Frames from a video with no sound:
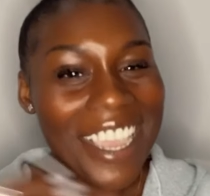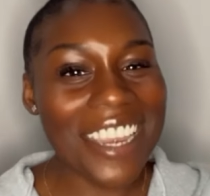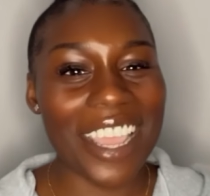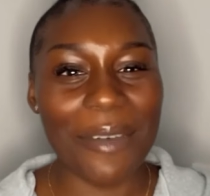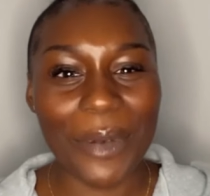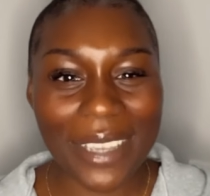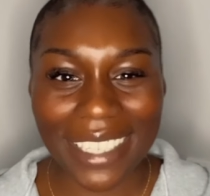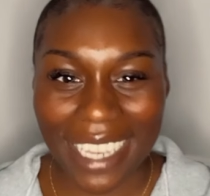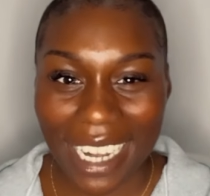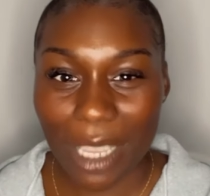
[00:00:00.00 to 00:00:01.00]
They're more
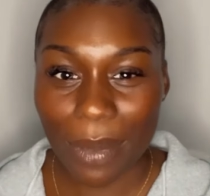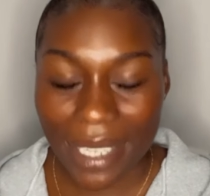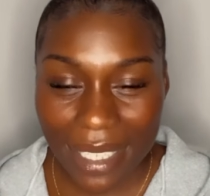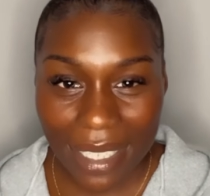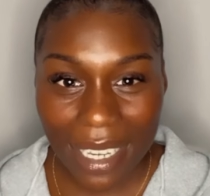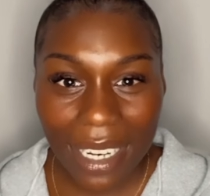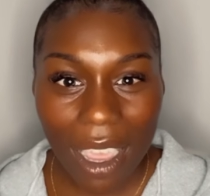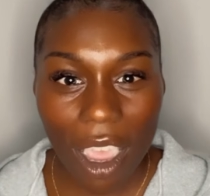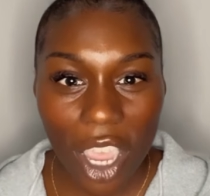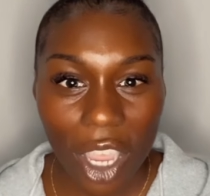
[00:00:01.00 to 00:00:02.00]
aesthetically pleasing.
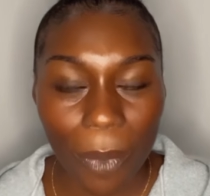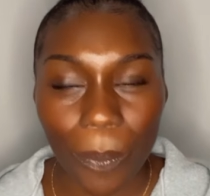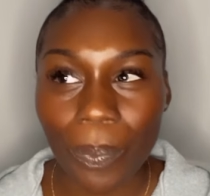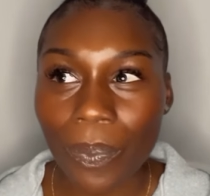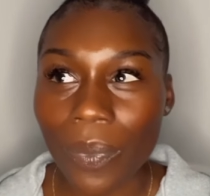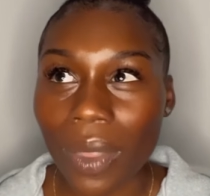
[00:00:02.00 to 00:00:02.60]
And